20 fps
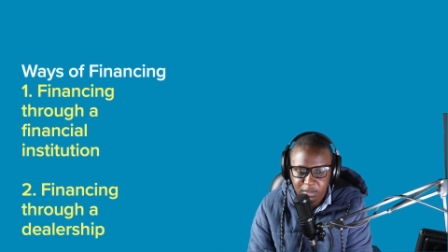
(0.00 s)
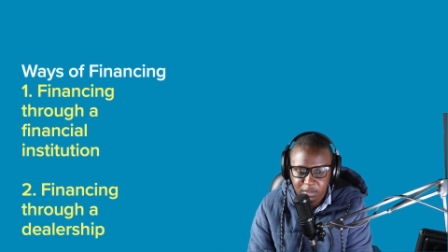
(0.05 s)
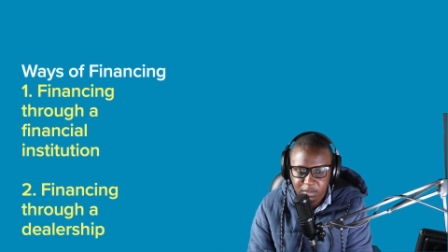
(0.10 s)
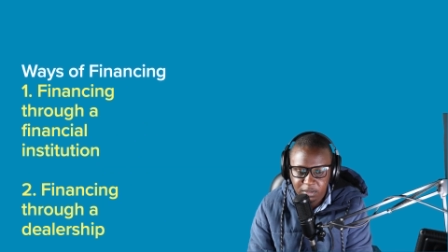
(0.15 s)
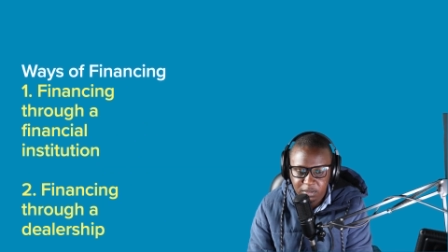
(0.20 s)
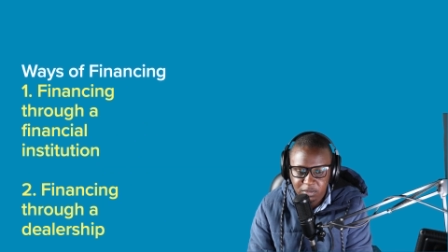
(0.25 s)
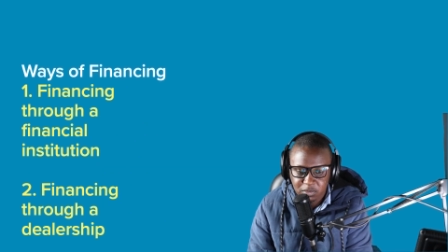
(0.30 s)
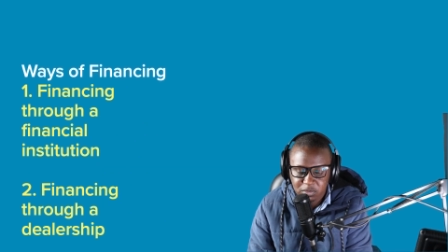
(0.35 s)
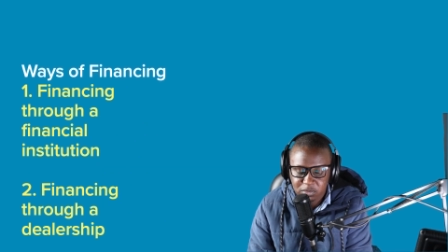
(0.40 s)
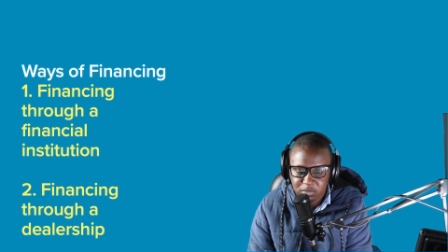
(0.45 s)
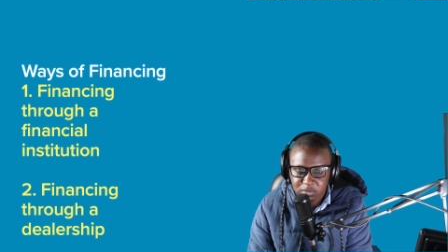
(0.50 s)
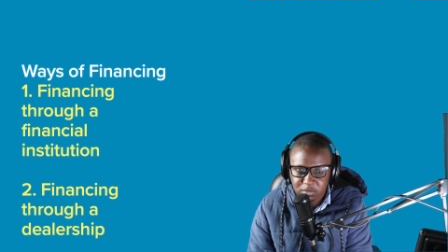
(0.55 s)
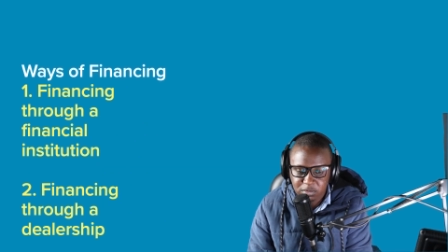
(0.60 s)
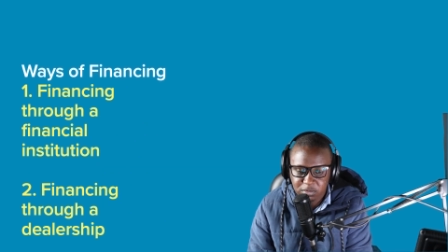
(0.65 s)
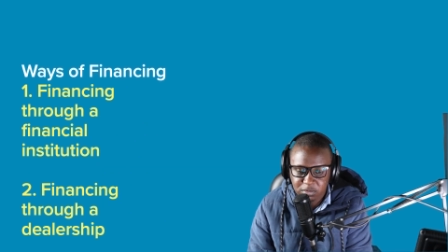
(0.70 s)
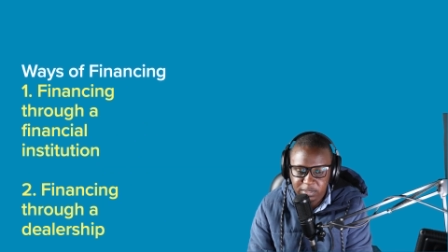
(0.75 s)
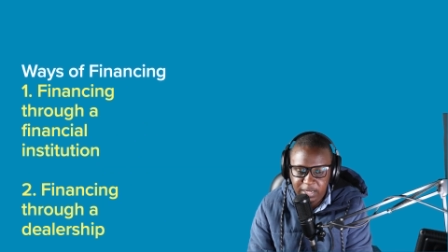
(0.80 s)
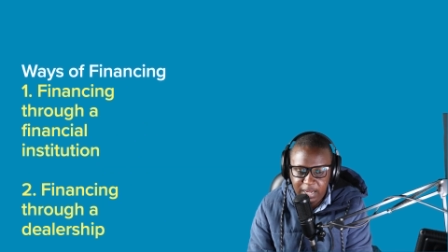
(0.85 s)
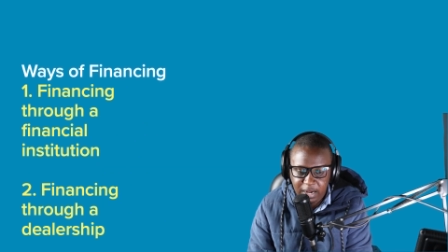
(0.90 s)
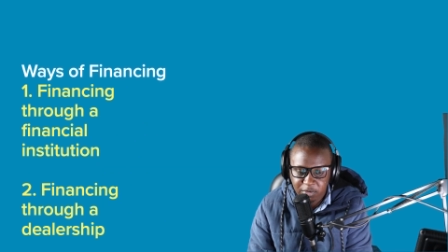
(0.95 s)
So
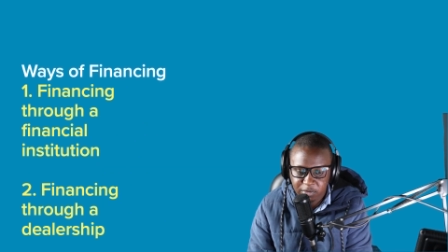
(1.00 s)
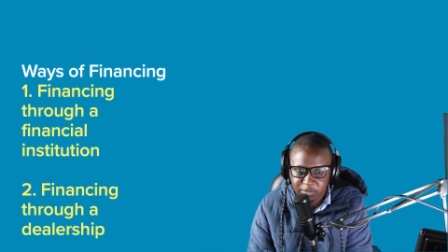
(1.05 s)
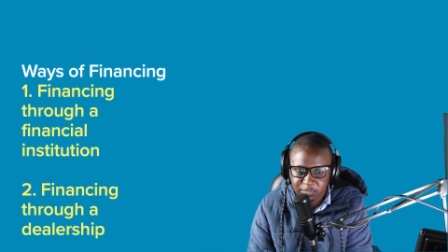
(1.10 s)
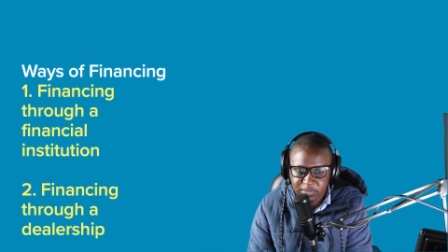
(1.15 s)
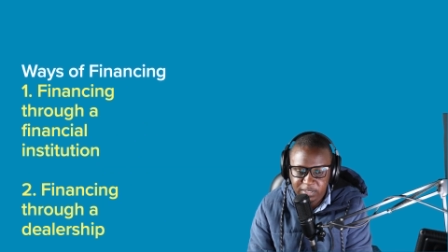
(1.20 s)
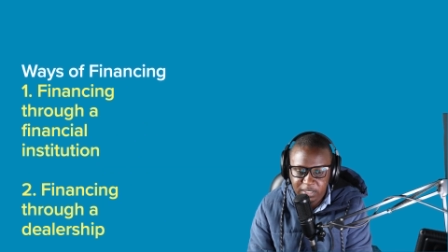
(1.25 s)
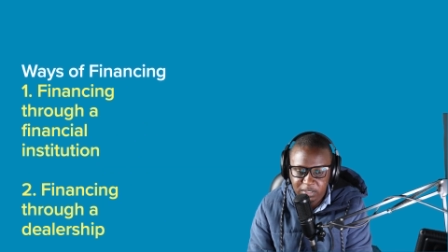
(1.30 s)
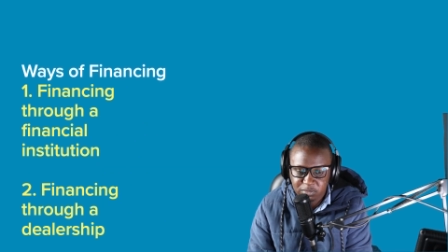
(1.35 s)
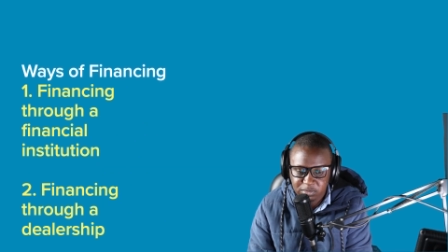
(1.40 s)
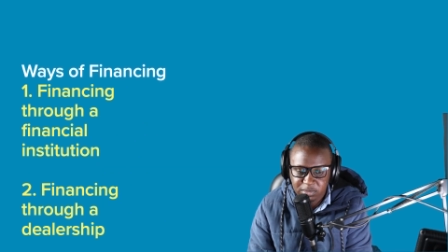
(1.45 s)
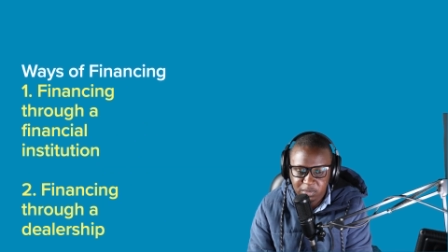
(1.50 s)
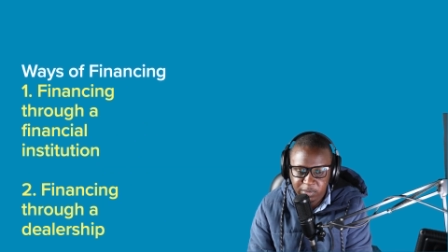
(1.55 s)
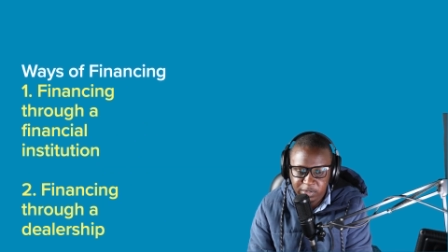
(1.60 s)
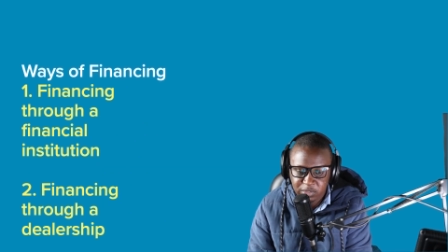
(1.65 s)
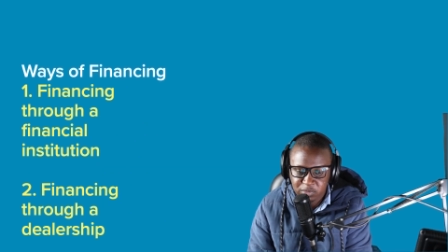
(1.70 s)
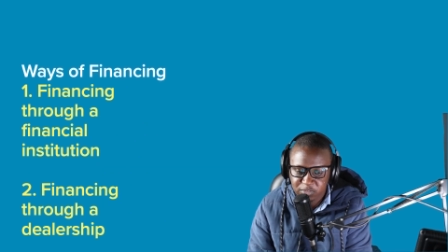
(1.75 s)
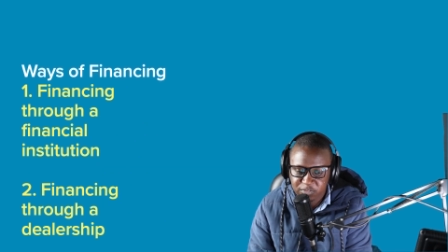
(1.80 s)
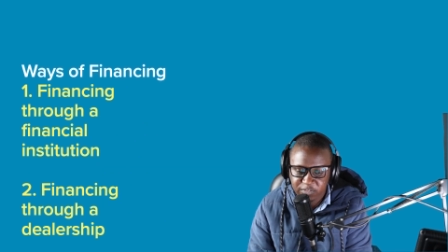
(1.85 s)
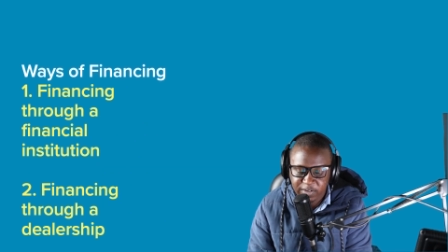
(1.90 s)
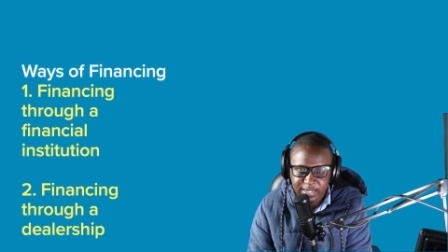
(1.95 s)
yeah, we've dealt with the ways
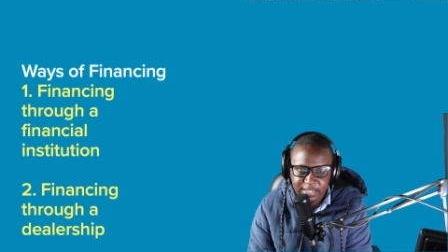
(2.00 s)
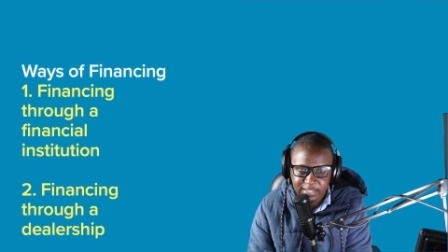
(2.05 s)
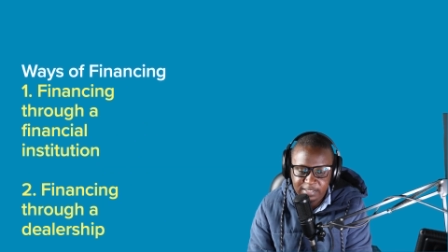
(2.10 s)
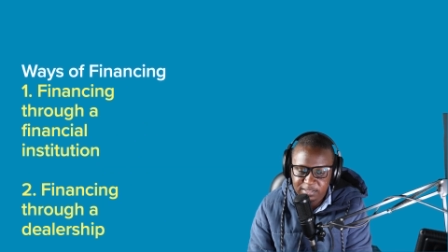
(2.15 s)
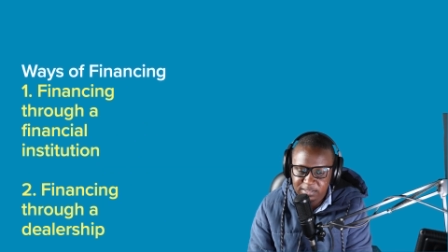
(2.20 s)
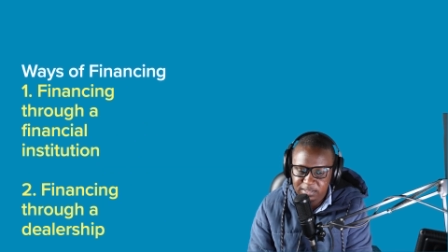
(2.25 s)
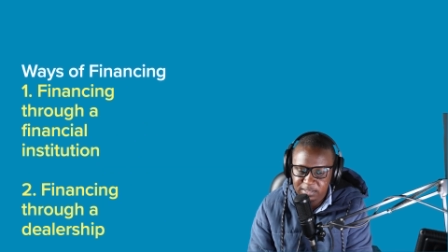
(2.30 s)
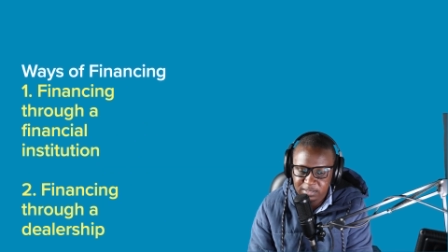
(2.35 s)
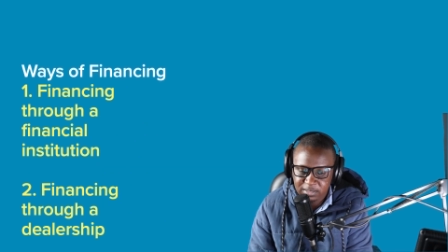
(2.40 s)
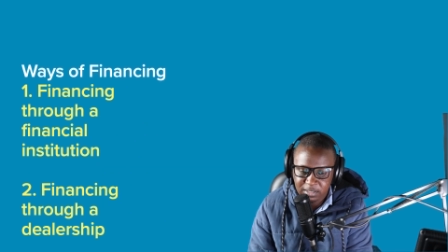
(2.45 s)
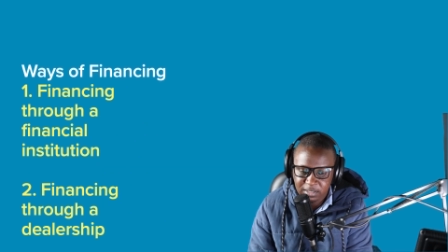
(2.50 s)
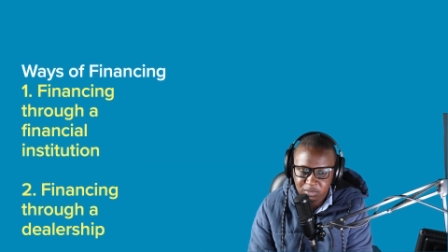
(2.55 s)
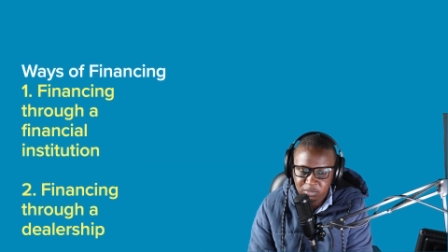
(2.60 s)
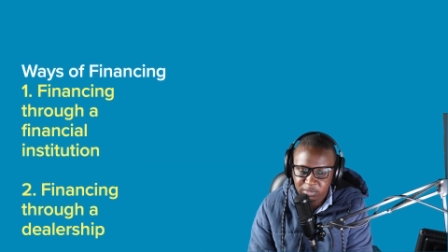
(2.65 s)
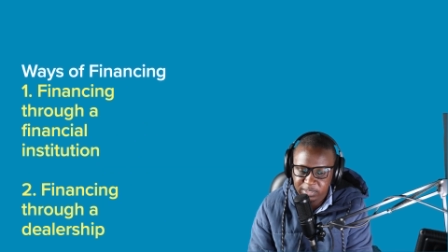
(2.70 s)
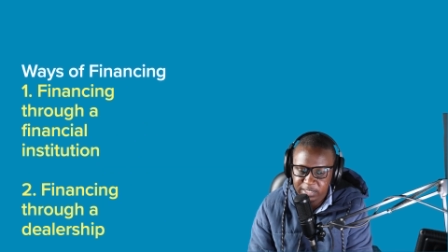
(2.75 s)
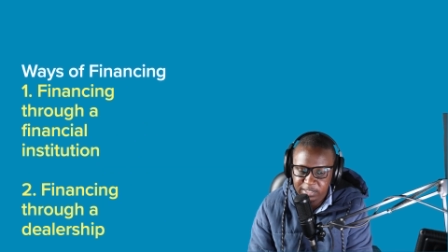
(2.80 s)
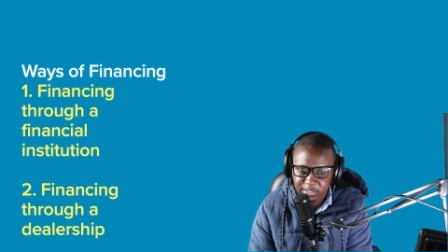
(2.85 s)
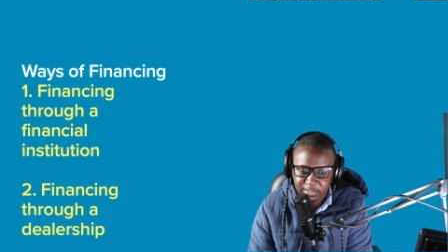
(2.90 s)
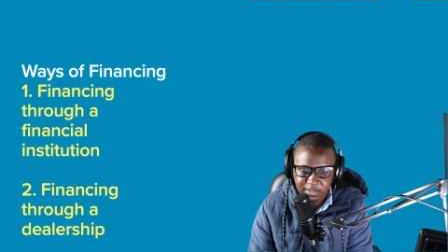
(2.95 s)
of financing that you
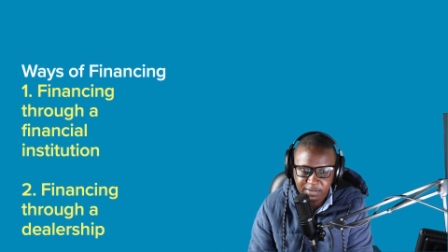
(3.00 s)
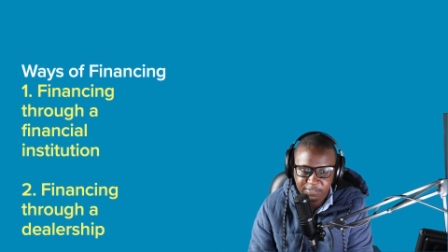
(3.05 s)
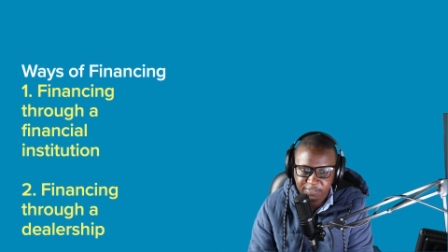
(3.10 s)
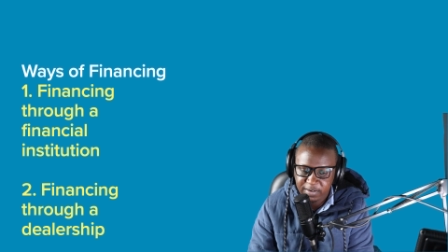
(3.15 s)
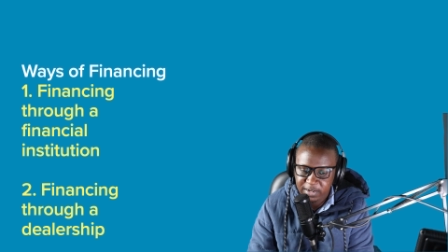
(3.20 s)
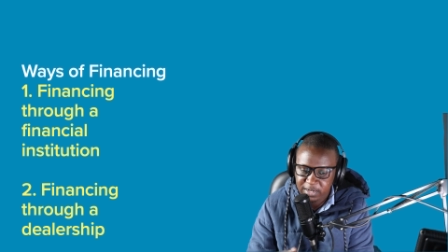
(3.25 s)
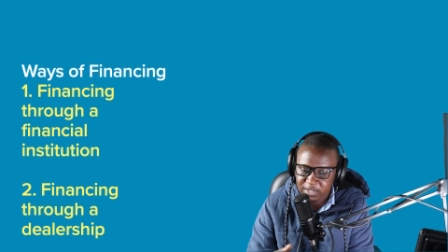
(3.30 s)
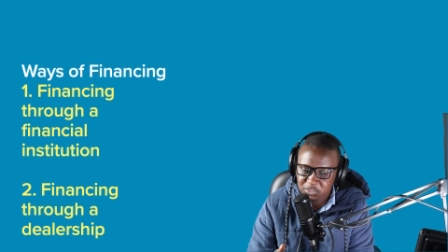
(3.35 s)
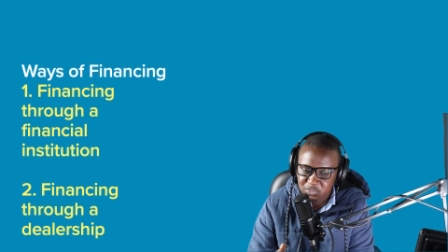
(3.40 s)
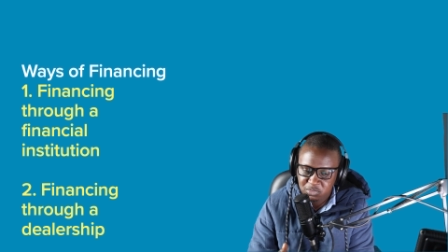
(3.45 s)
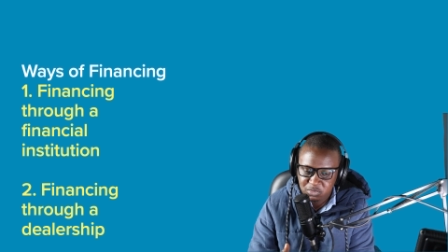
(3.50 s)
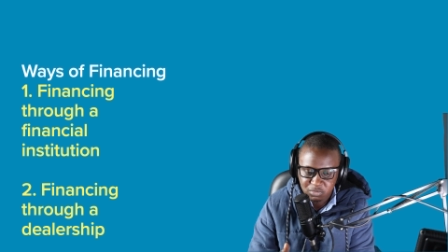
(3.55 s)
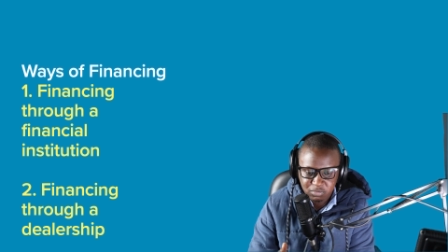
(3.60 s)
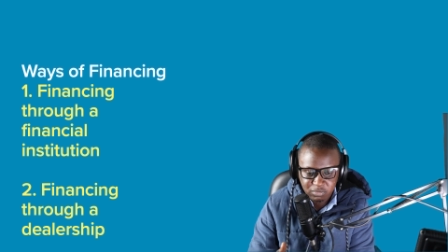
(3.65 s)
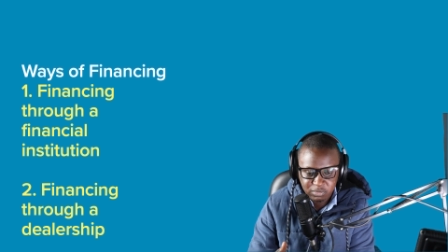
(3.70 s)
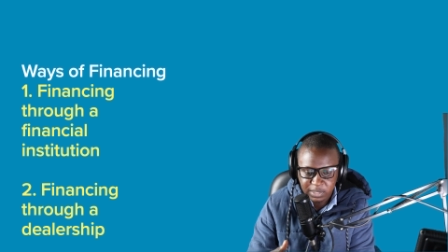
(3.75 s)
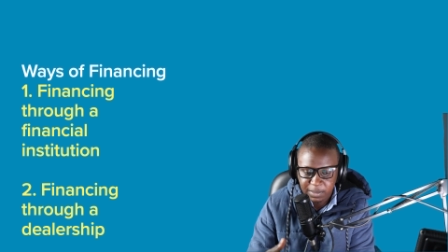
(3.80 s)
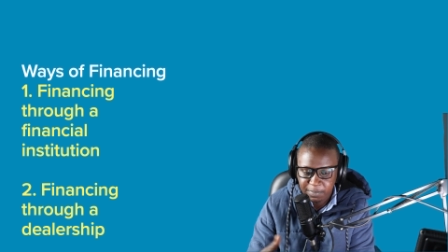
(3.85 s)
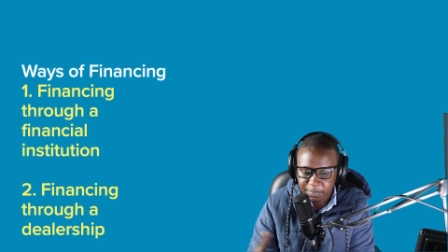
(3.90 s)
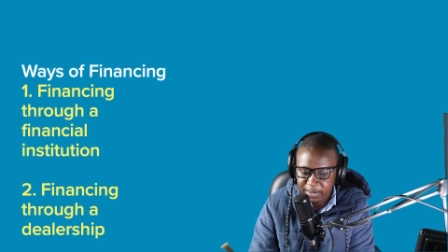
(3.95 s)
can either finance through
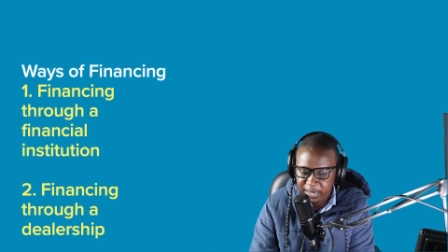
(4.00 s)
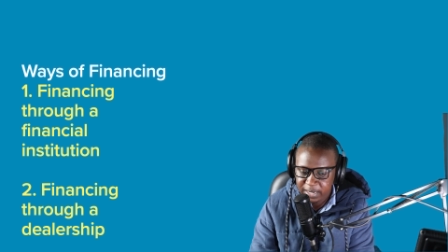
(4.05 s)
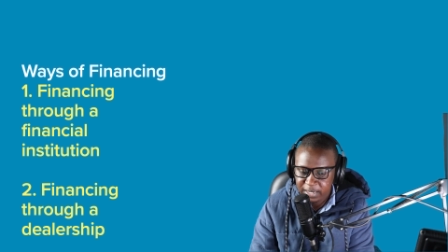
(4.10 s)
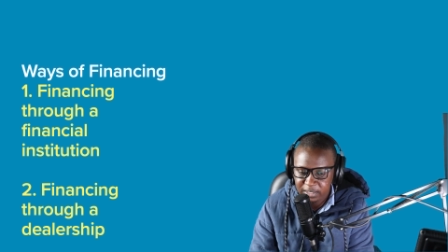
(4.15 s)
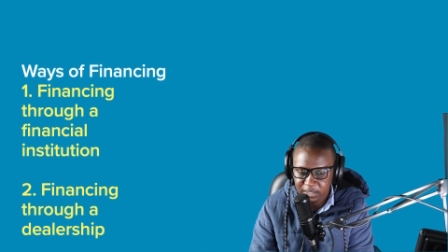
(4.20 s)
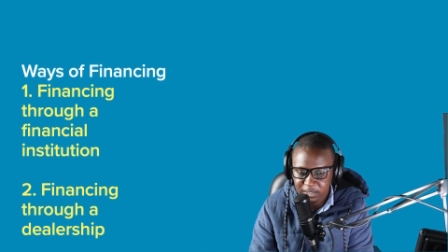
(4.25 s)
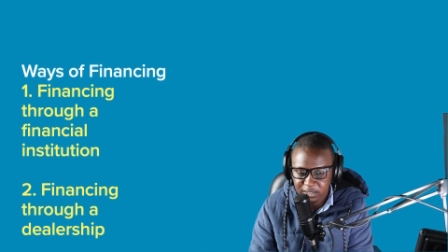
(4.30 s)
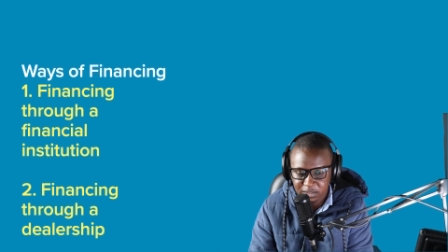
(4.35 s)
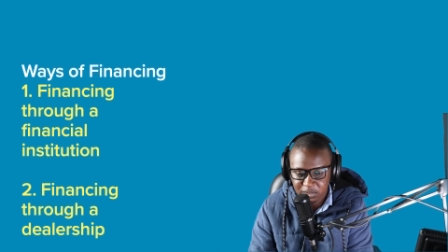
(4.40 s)
a bank